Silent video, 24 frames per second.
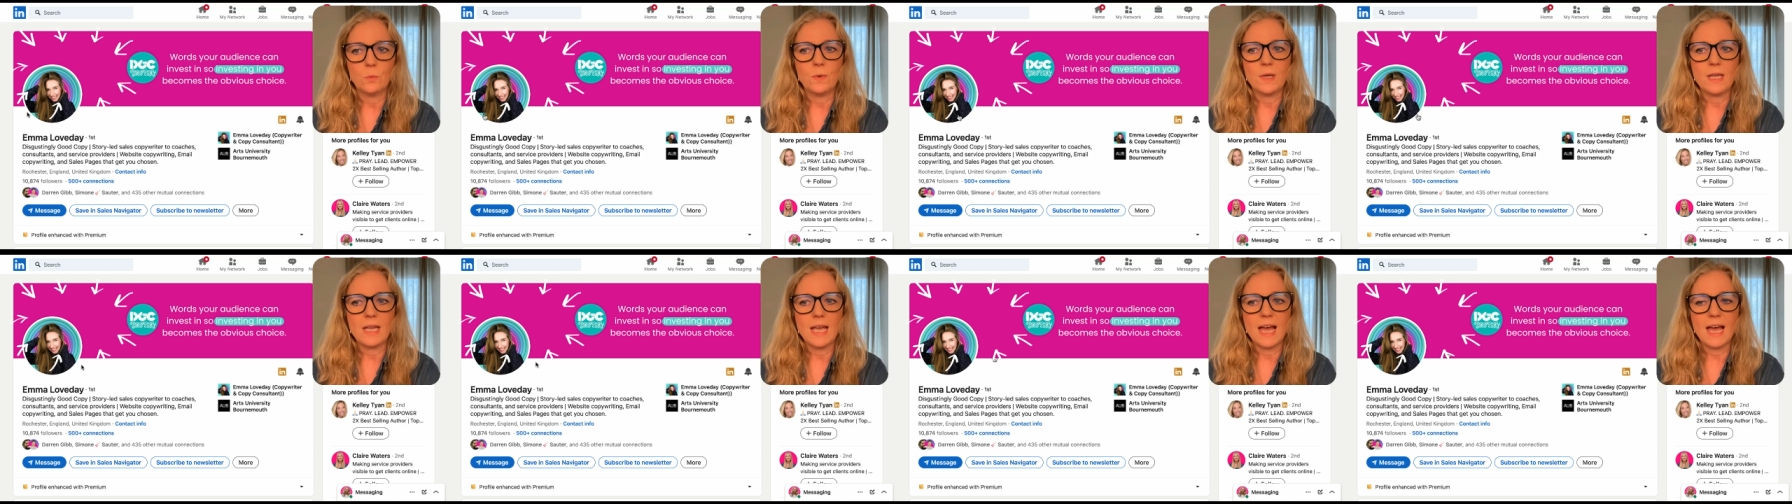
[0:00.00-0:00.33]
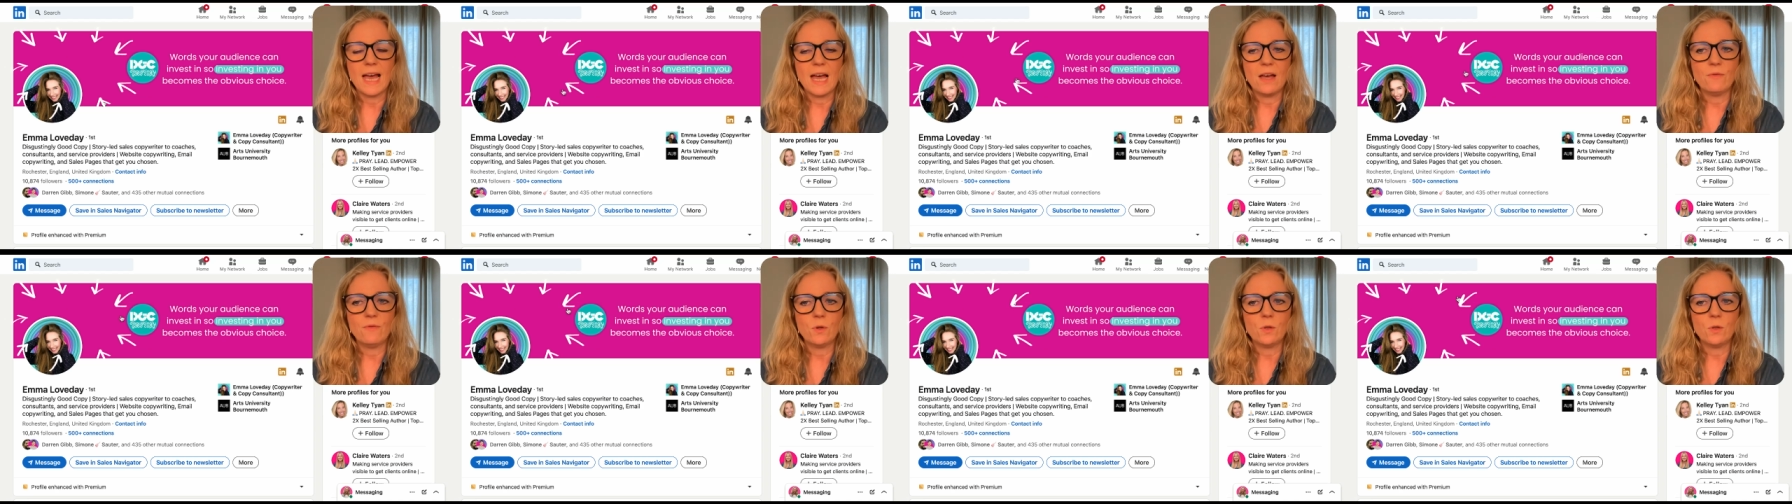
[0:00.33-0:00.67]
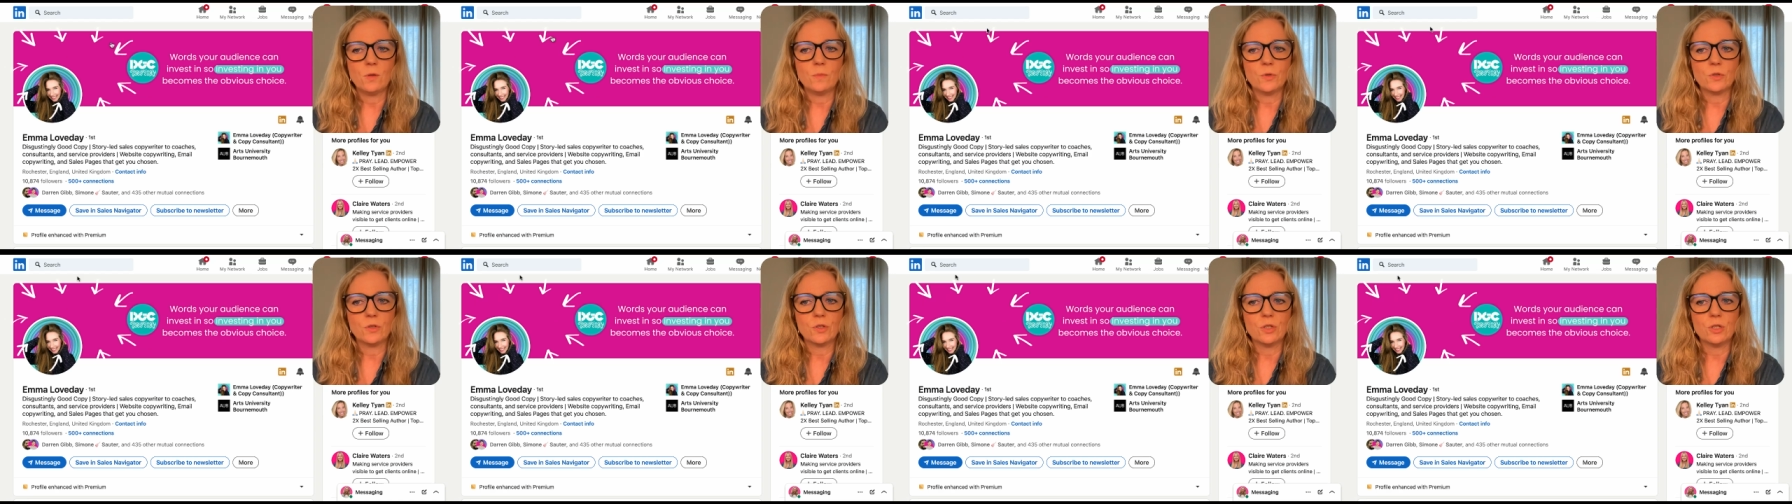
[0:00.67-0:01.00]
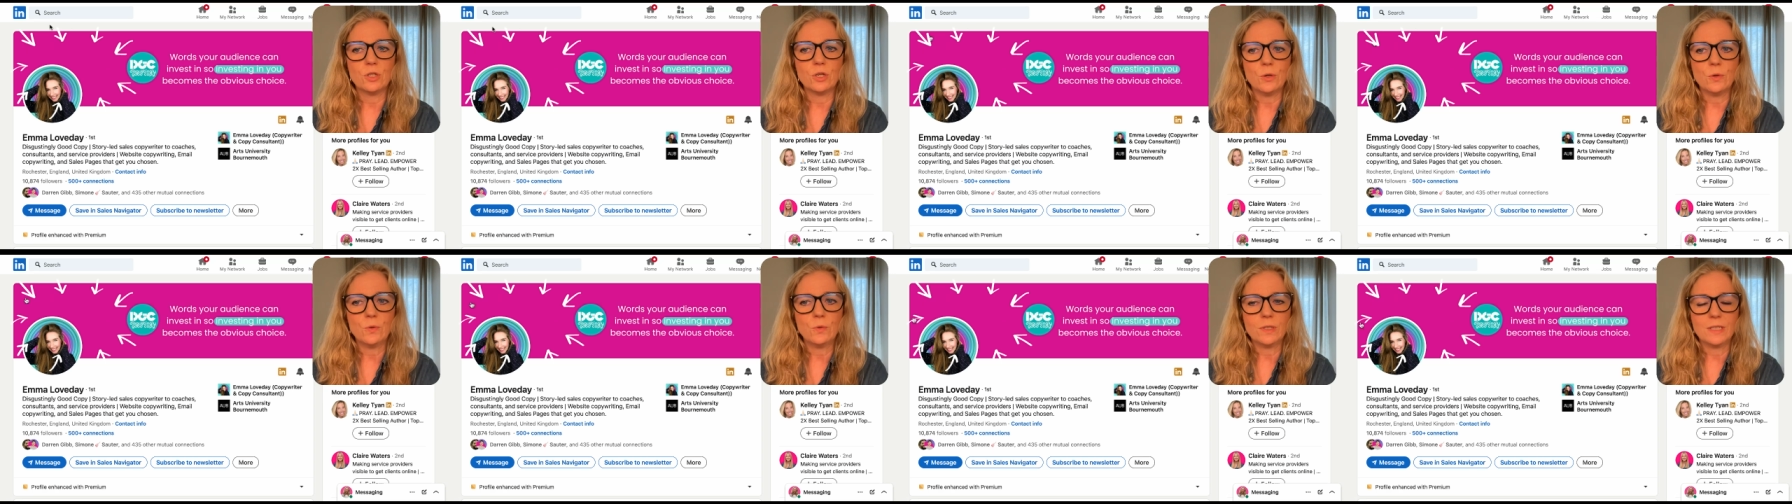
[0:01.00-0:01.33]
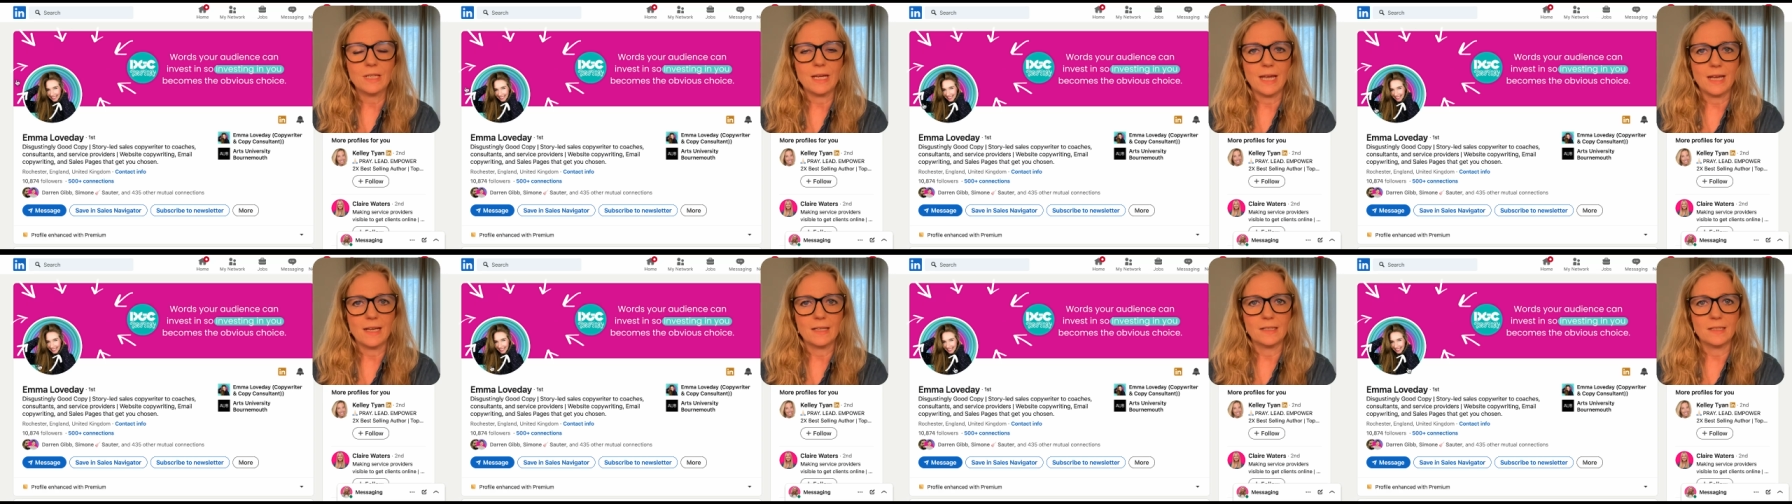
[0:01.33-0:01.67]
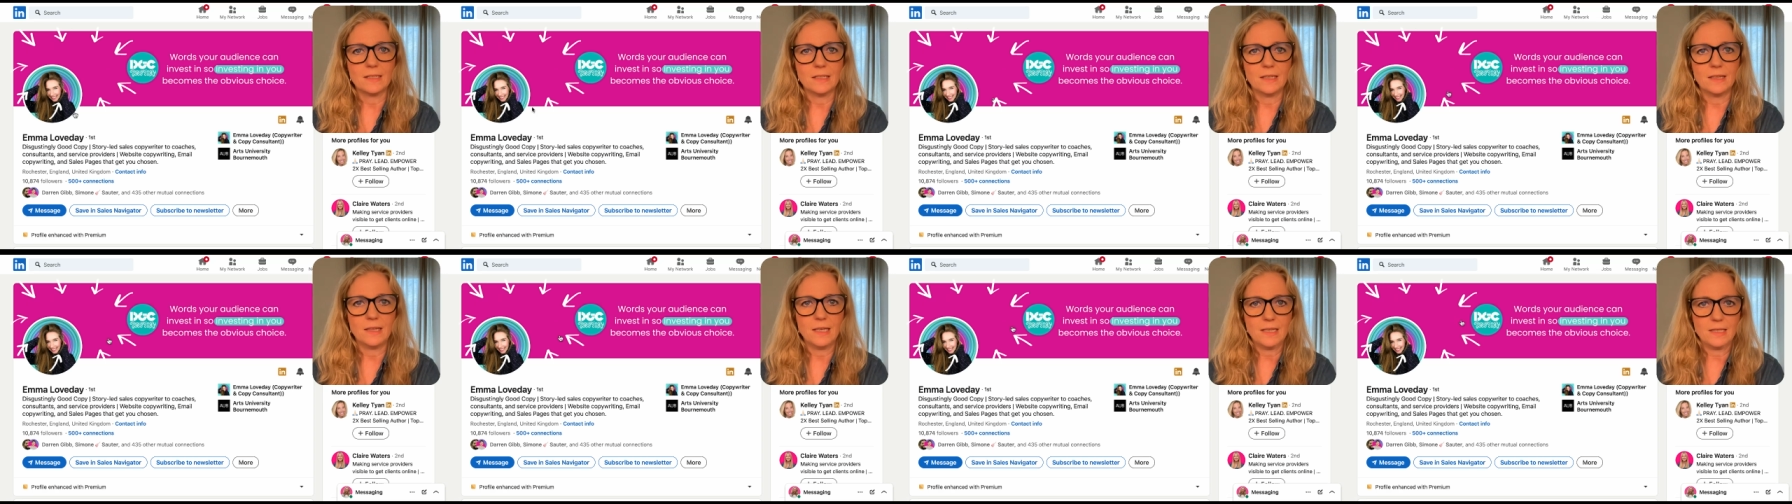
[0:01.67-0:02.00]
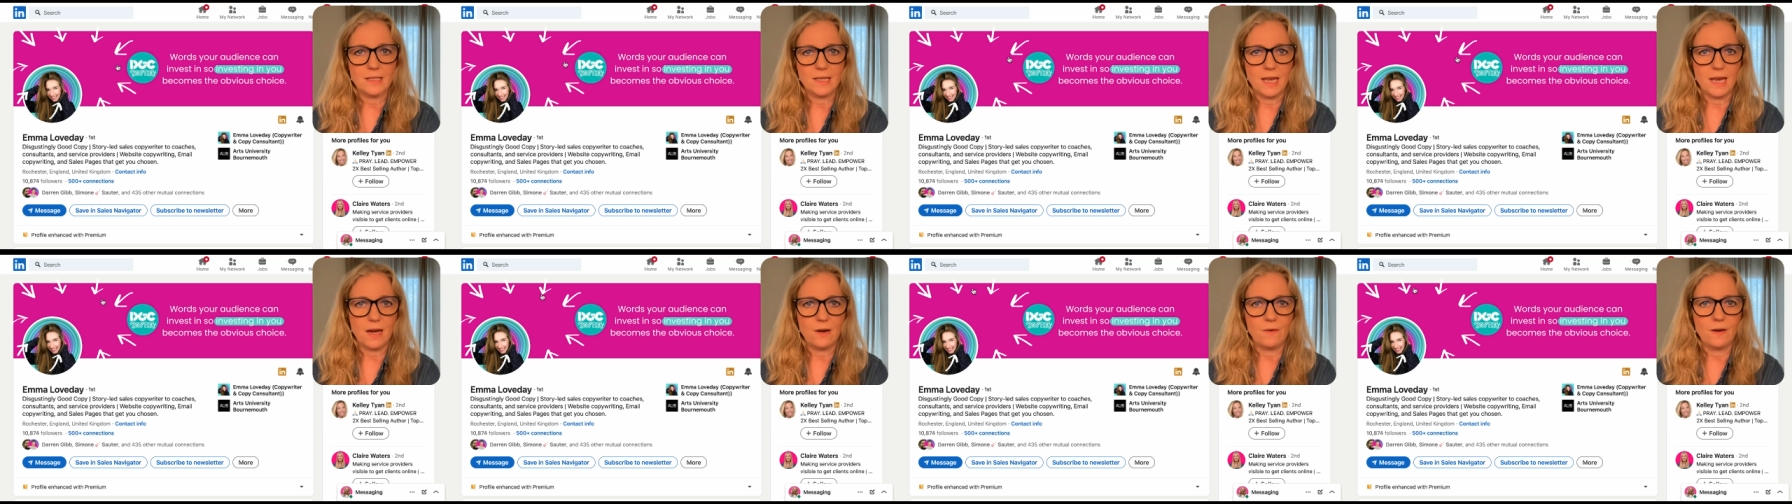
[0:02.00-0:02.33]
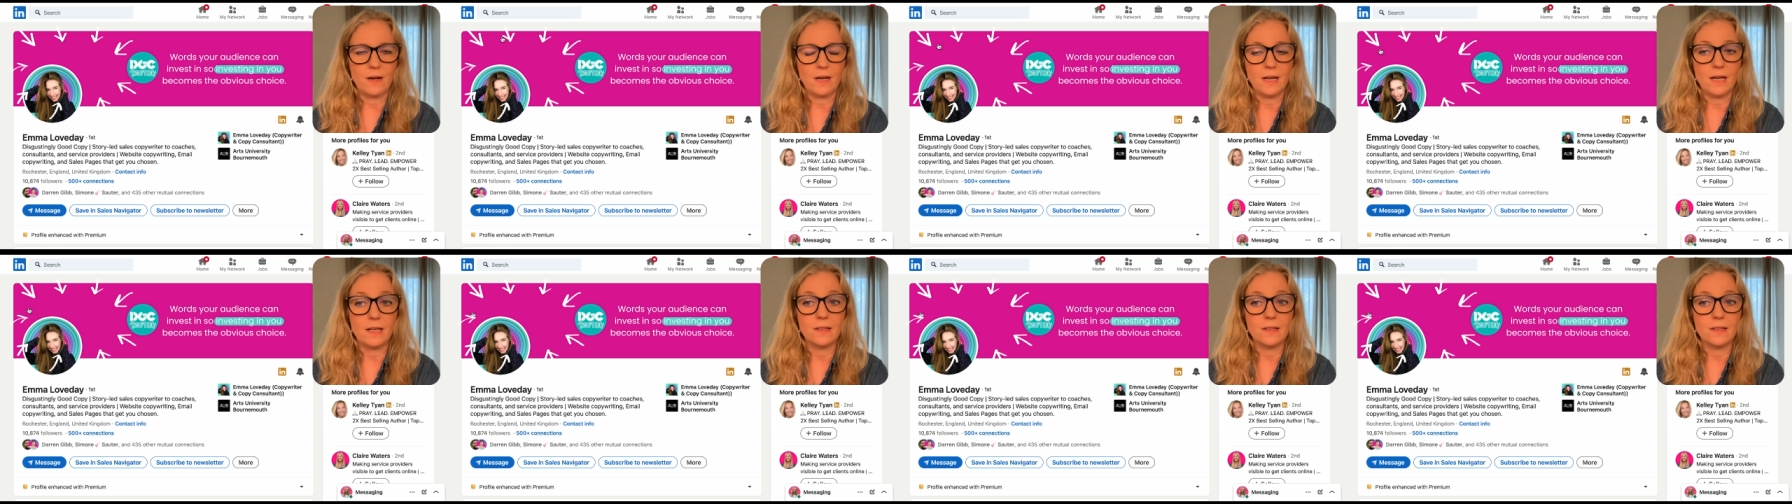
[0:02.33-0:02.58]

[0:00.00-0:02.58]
we have almost no text in this area,